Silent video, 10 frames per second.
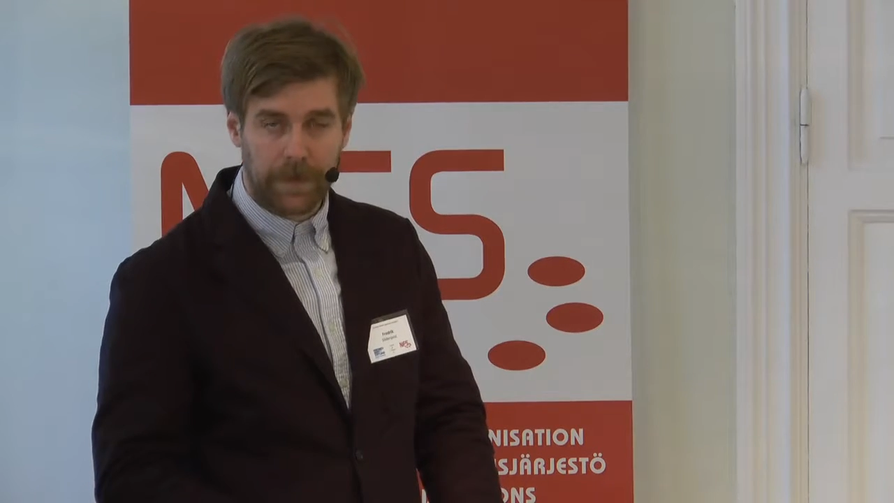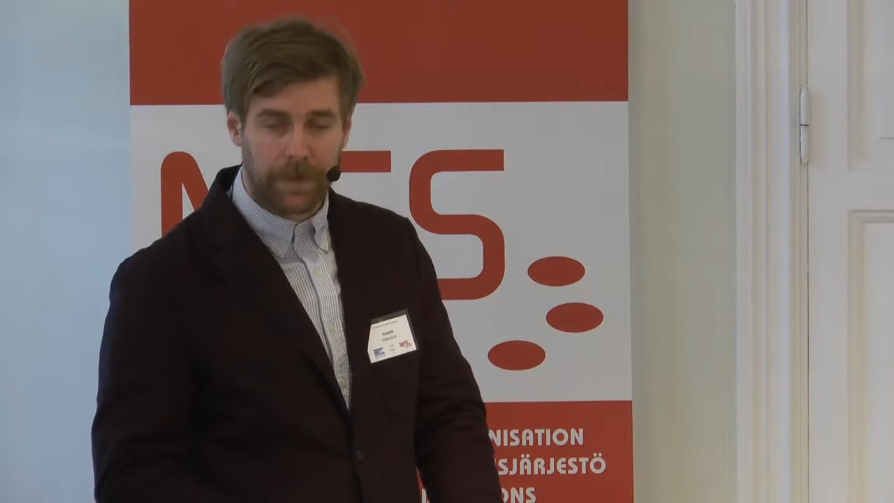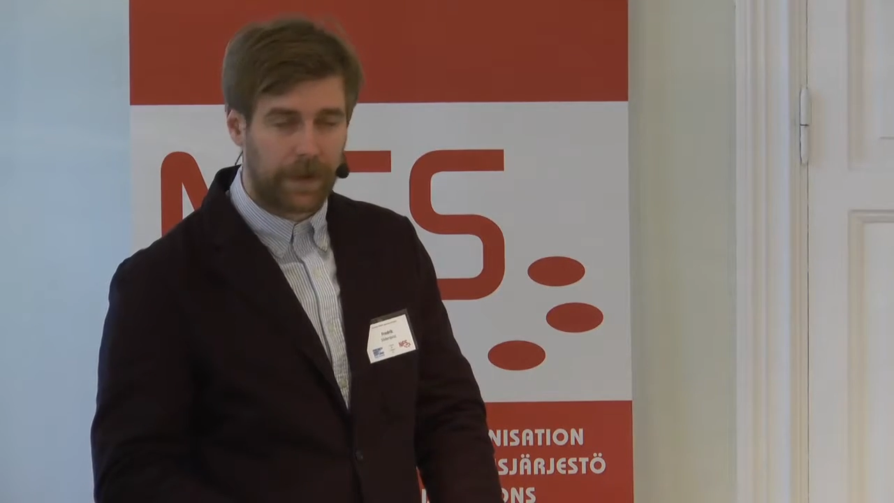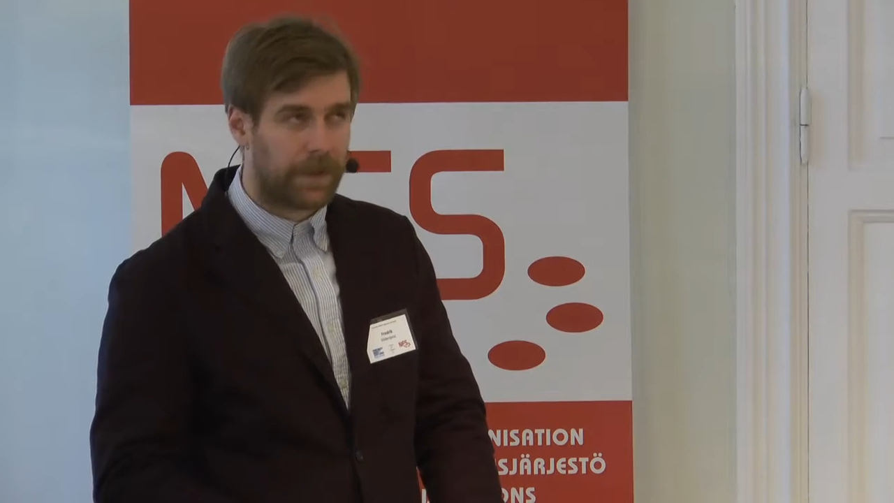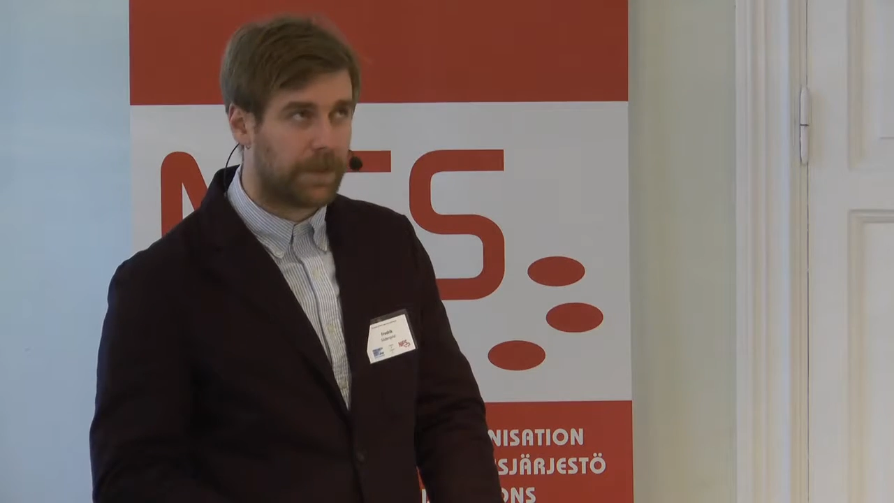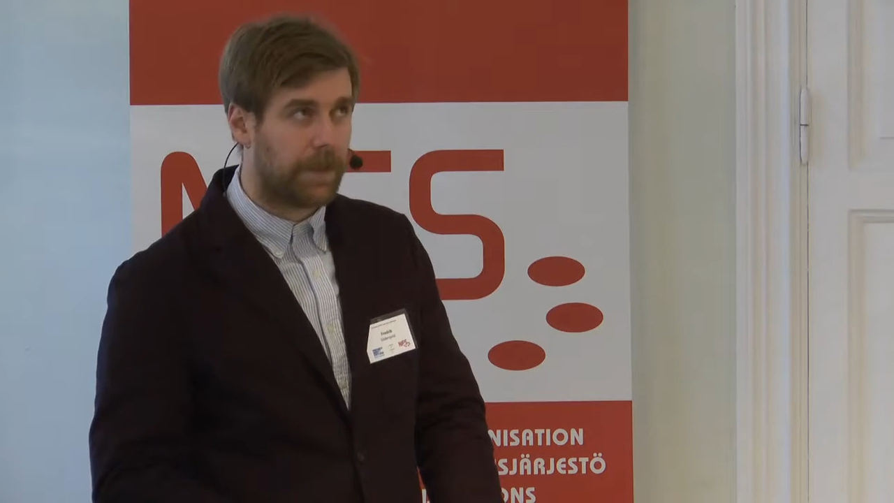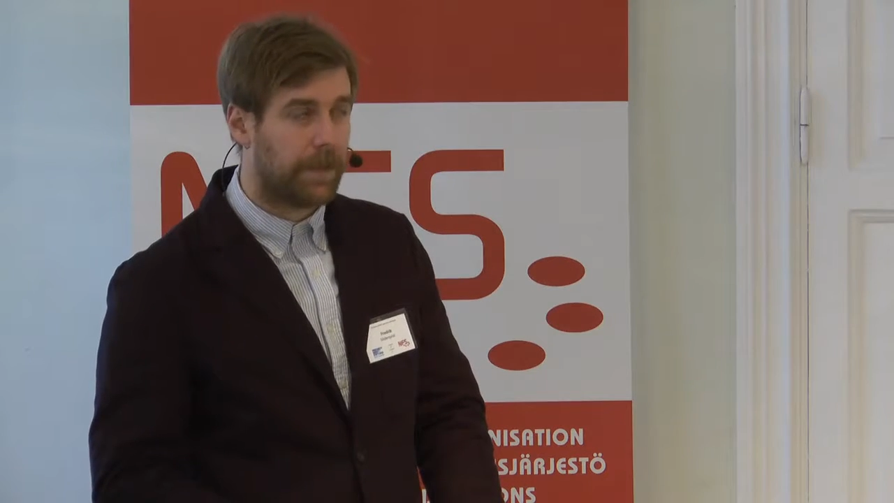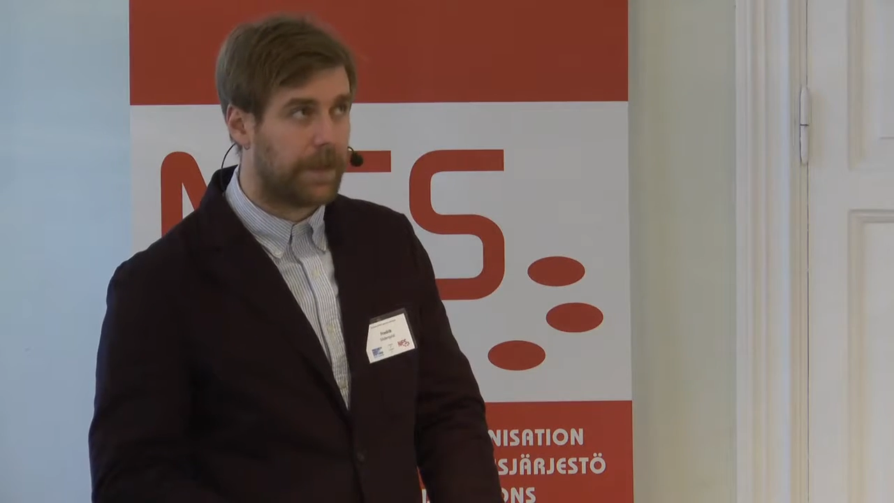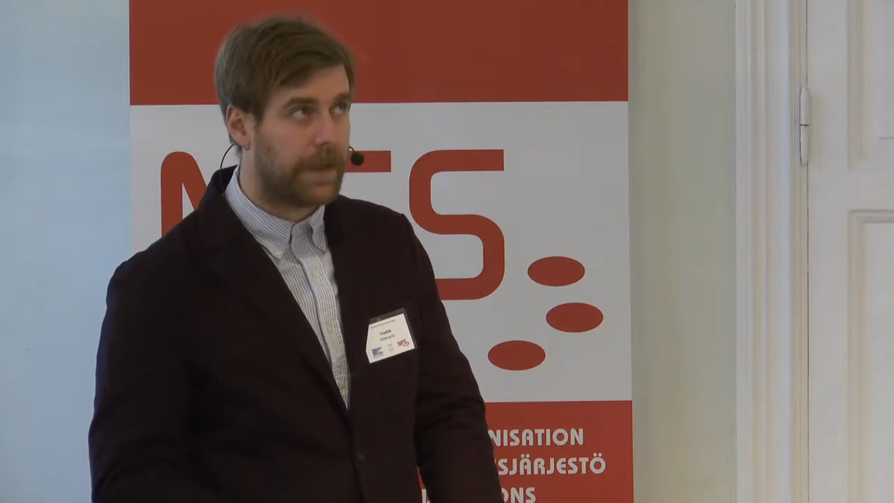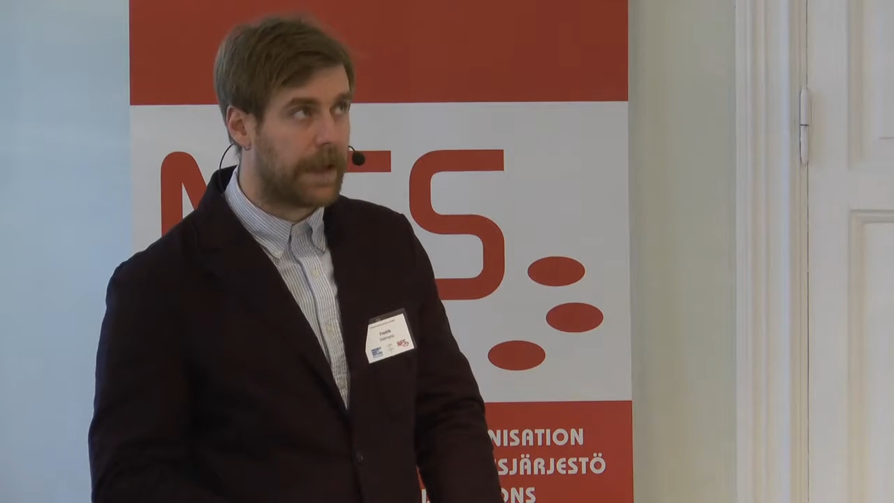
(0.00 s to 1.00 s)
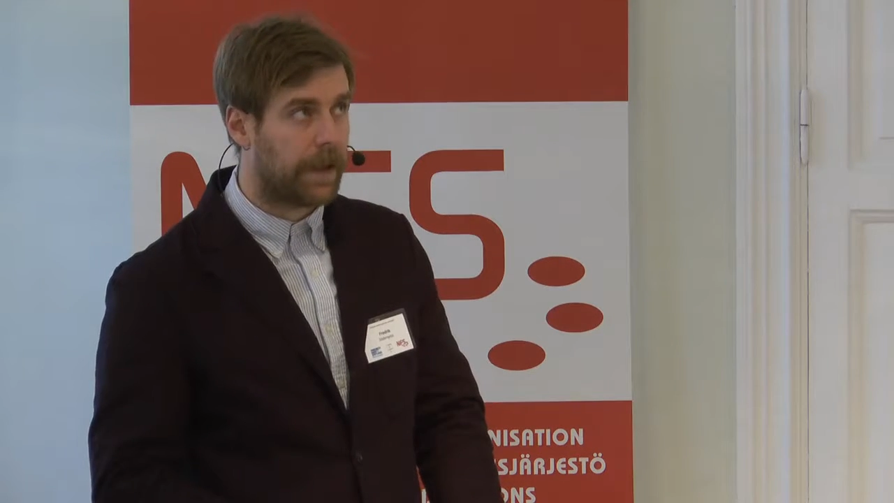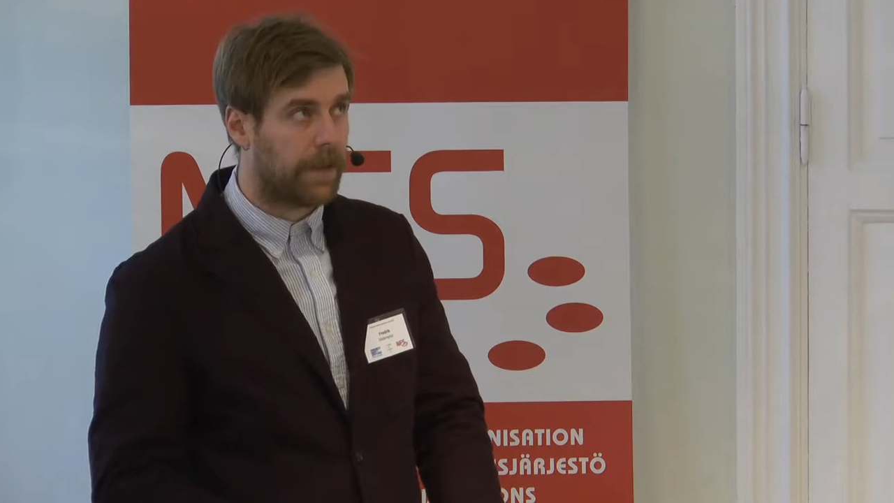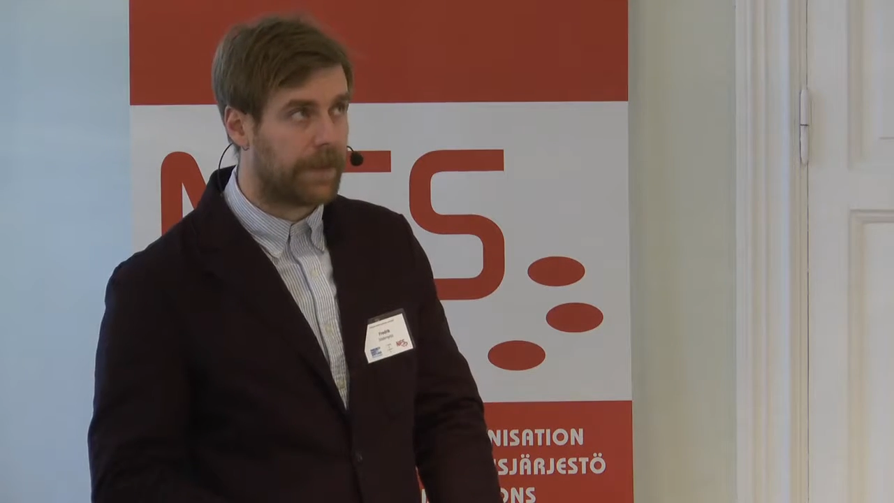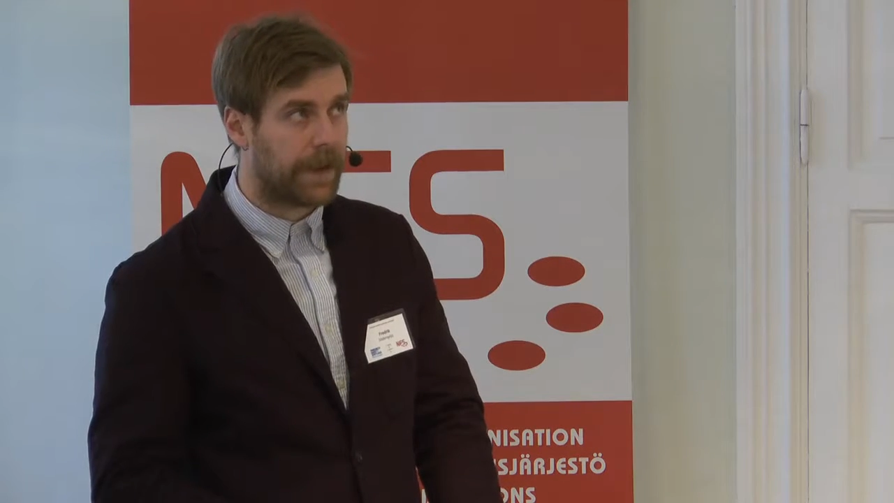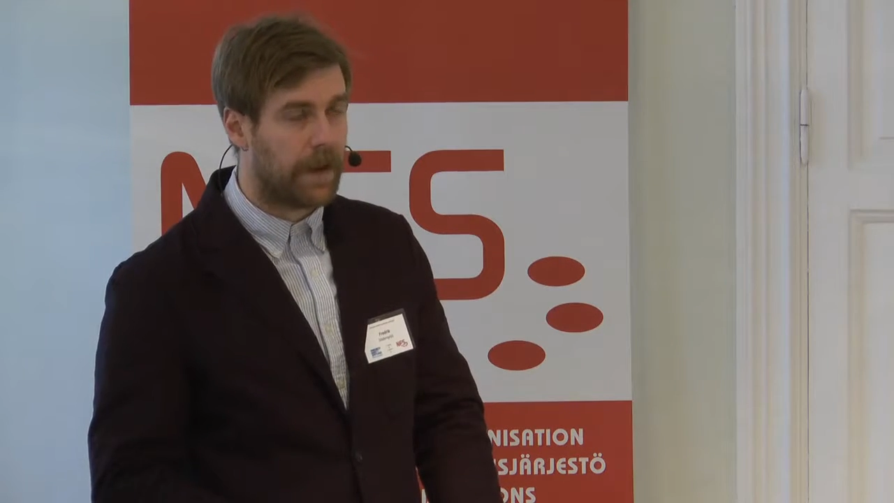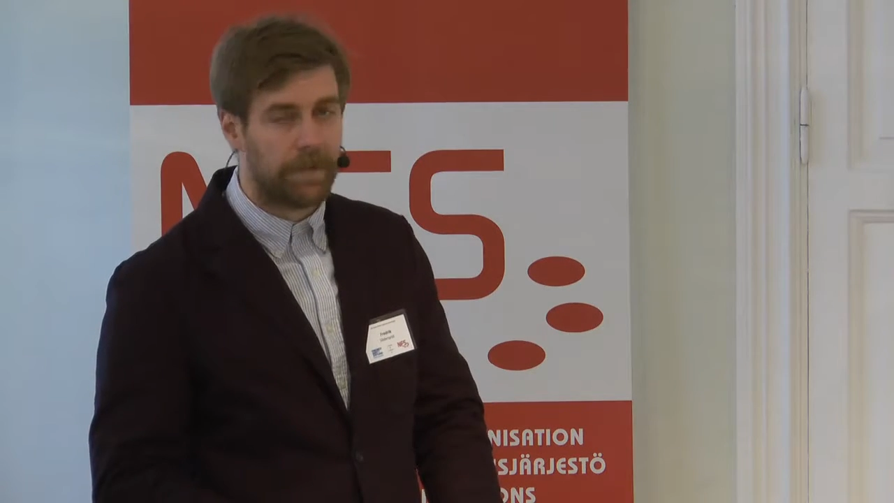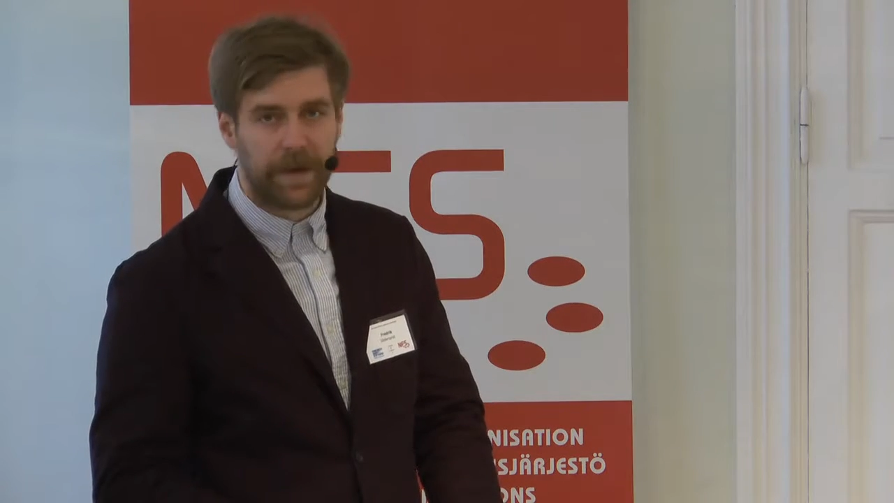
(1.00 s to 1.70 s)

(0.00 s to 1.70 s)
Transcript: oh, I can't remember the title of it now,